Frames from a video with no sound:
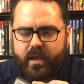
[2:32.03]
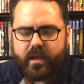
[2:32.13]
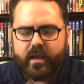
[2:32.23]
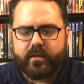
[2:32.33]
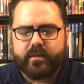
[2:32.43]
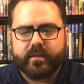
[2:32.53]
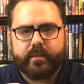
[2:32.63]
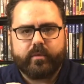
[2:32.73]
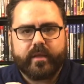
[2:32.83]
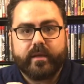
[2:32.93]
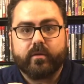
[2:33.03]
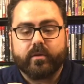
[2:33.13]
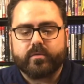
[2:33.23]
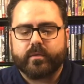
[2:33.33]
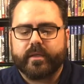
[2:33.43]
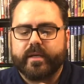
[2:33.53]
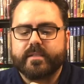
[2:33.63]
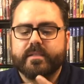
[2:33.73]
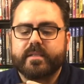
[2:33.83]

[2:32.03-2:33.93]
And the label here looks really nice.